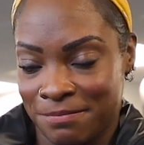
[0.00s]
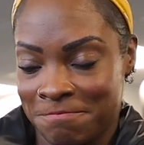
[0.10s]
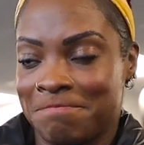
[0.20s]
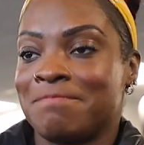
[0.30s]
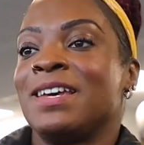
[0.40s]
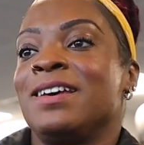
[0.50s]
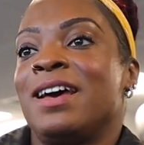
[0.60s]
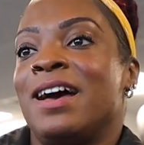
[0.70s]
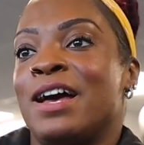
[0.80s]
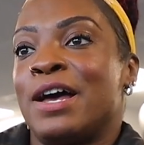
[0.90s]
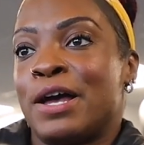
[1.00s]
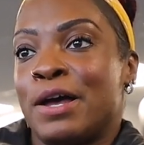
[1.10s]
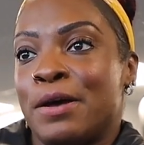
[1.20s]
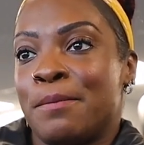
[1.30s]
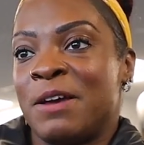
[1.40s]

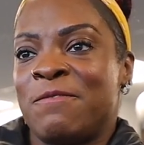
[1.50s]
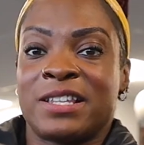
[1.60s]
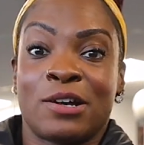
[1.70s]
In fact,